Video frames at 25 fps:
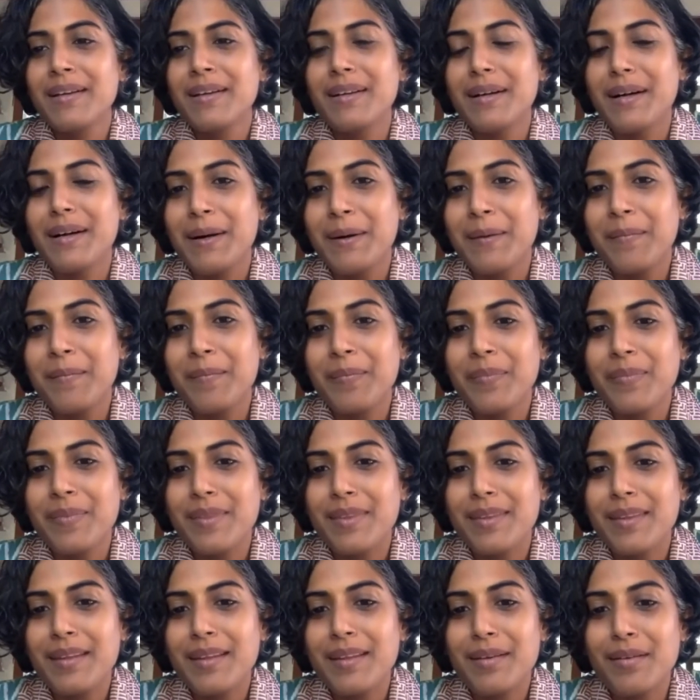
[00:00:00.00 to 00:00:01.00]
um,
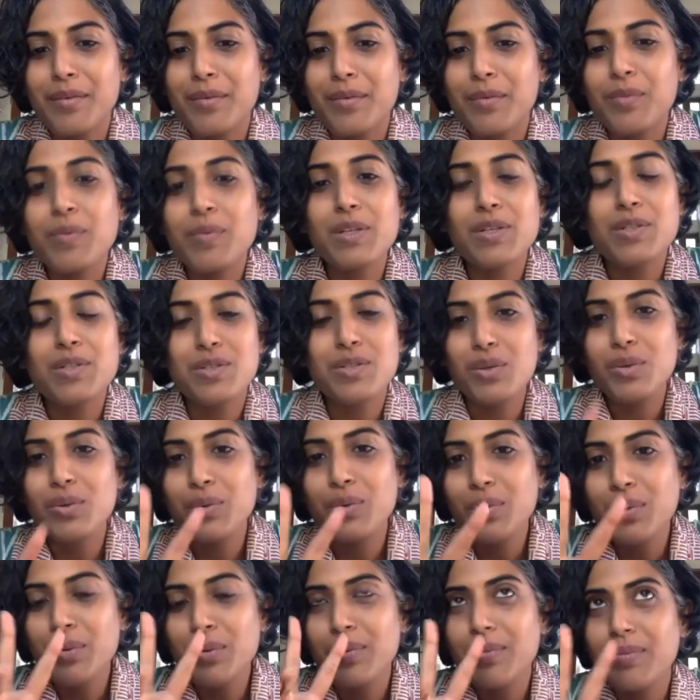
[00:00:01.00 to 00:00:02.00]
uh, with
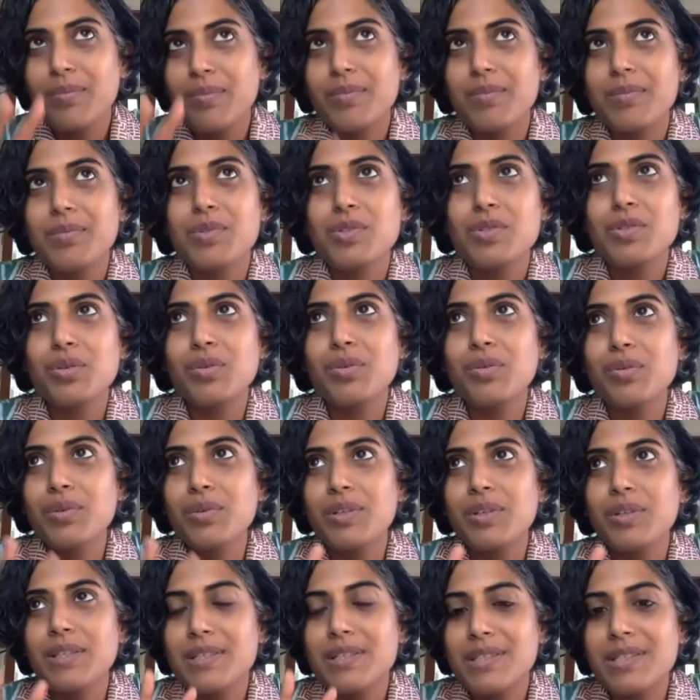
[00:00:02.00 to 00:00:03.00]
two two
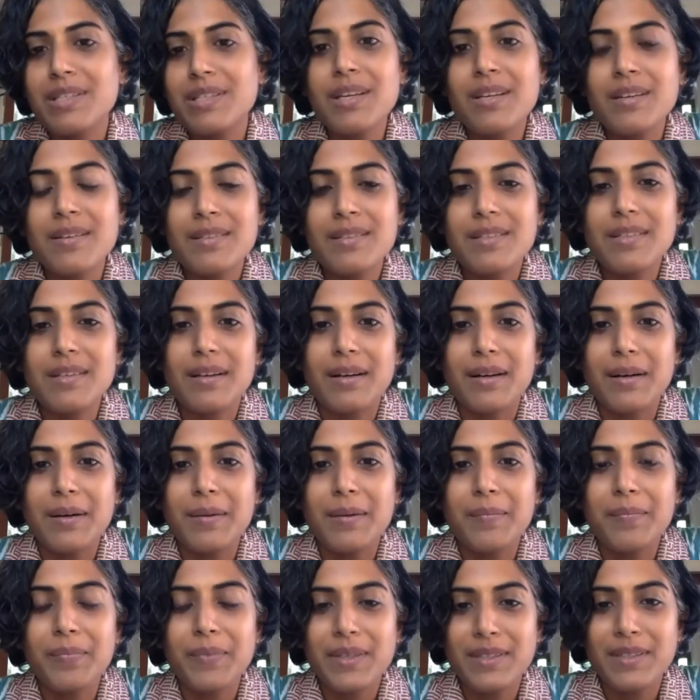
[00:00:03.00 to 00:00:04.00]
distinct
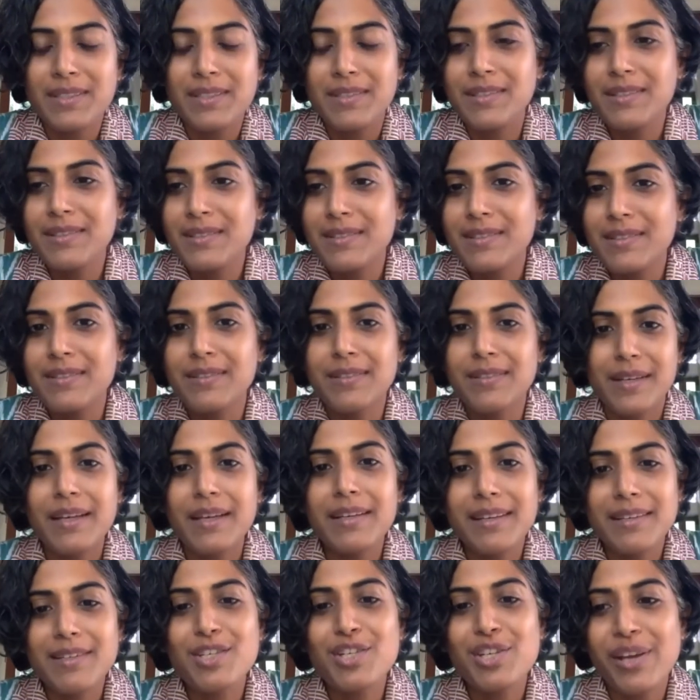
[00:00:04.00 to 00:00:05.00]
um, instances, and I
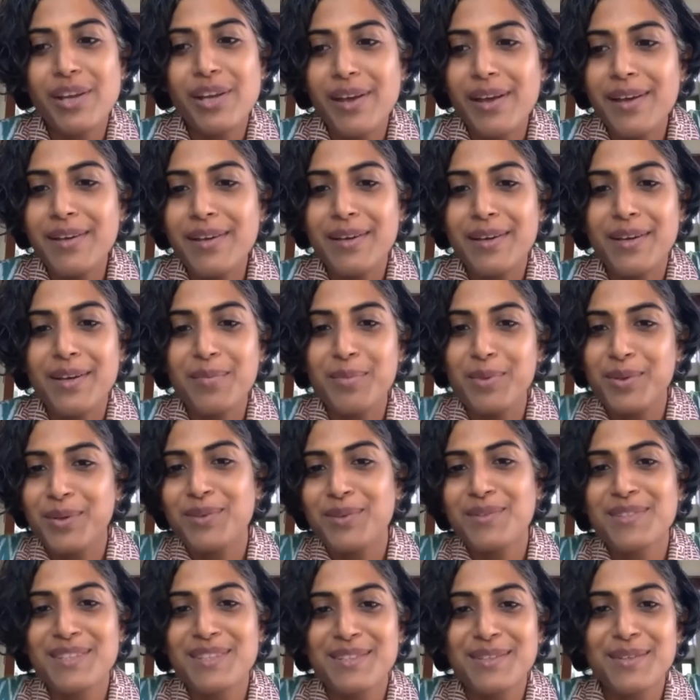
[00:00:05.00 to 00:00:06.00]
can share here
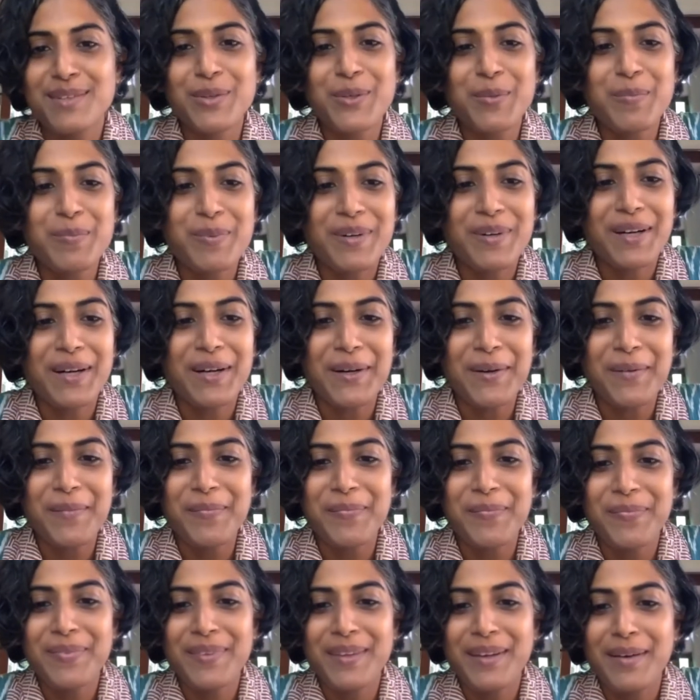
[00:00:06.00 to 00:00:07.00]
because this group
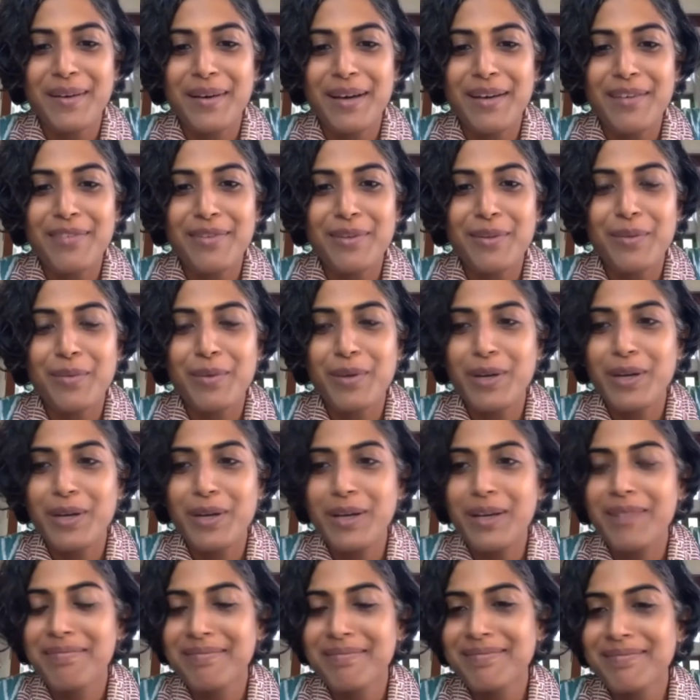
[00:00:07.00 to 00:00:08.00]
um, uh, I feel
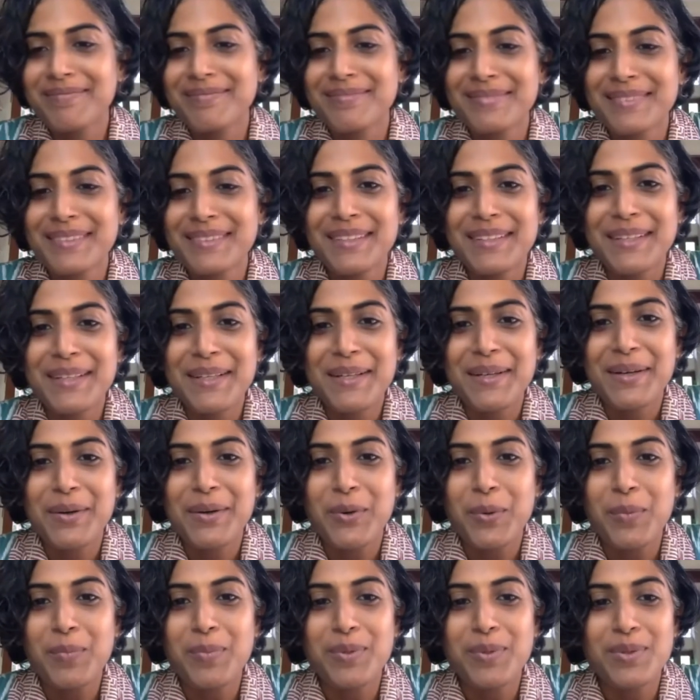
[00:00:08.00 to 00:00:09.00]
very
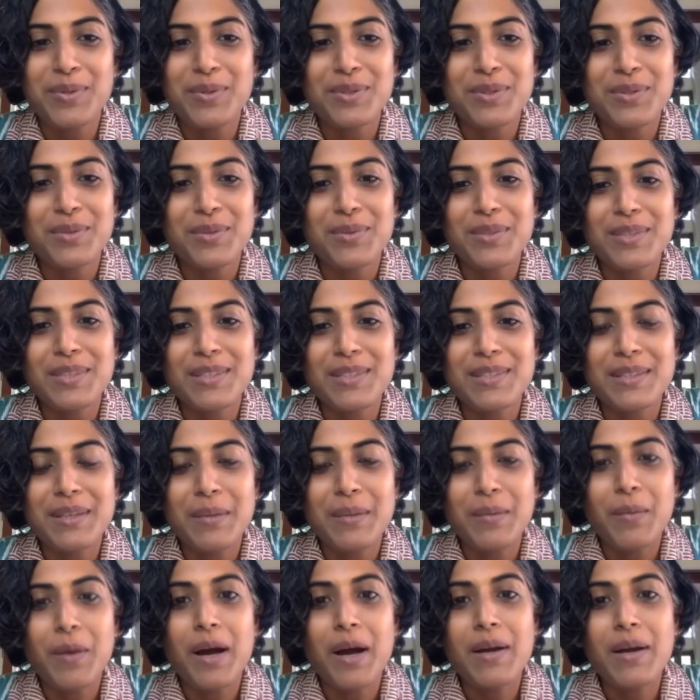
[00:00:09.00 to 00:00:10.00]
open to. Is uh,
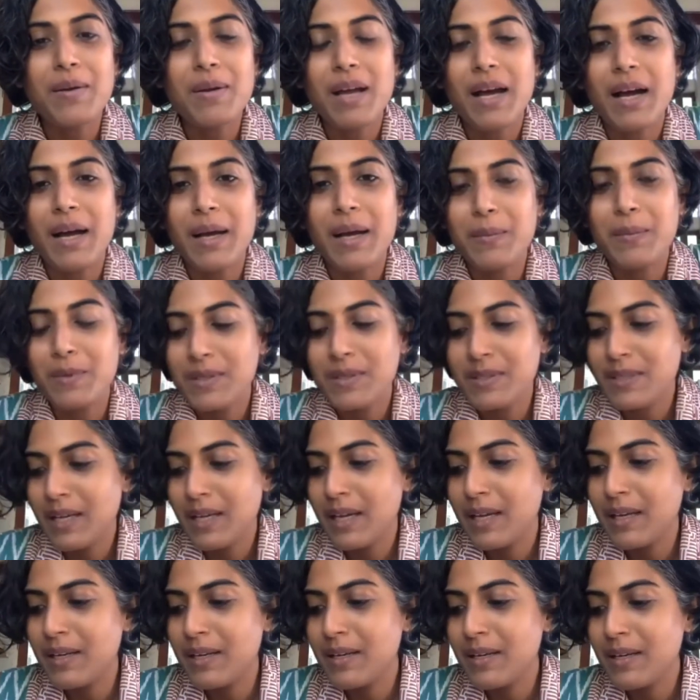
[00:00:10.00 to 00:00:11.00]
one I was
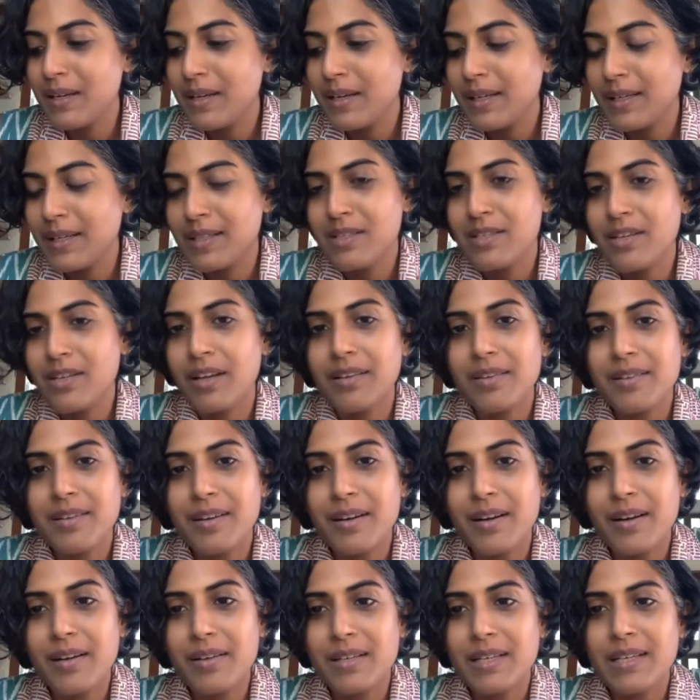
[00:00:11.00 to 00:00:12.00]
in uh,
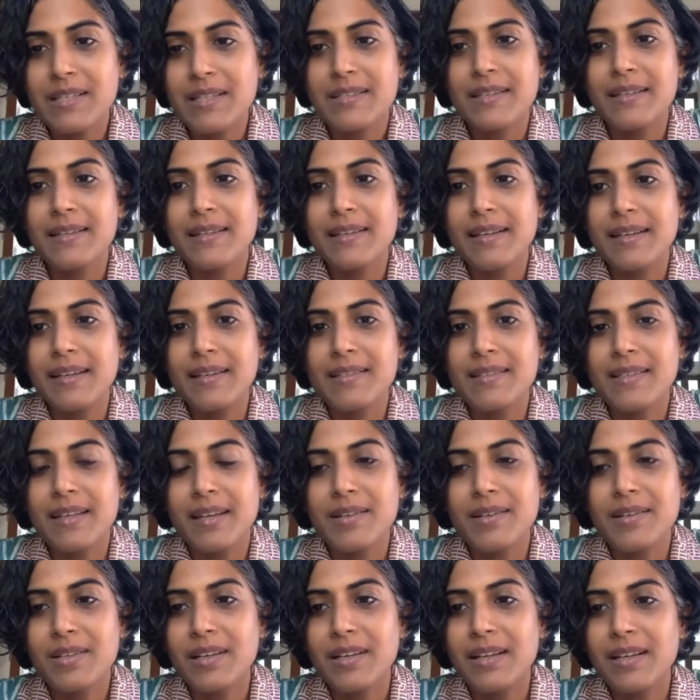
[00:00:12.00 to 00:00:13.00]
Chatra recently in
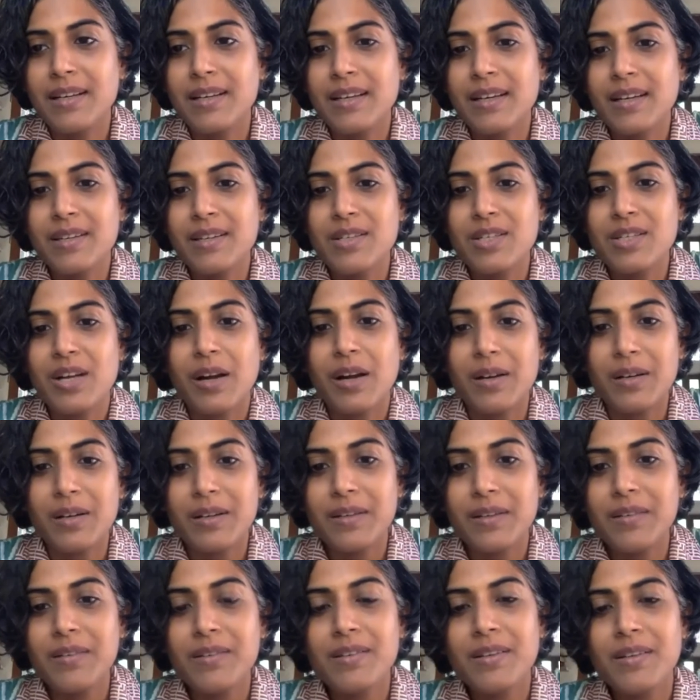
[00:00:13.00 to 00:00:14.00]
central India in
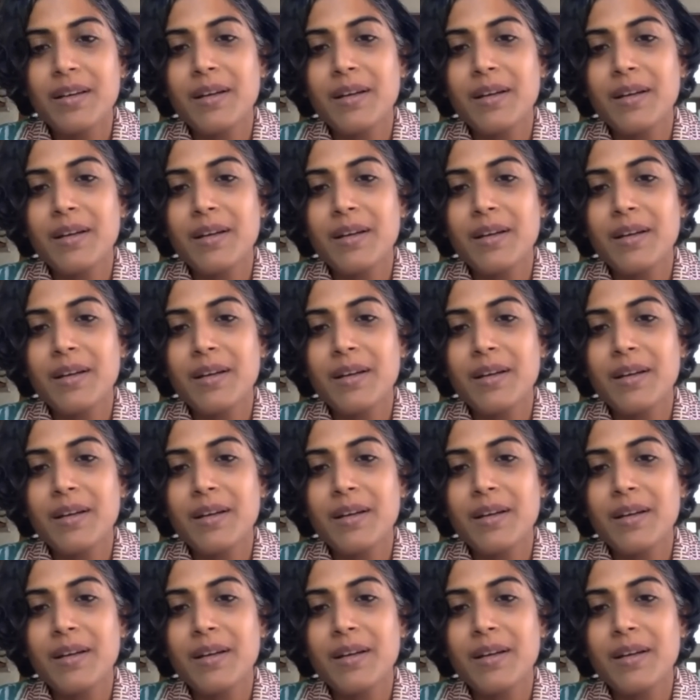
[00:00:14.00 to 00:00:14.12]
Jharkhand.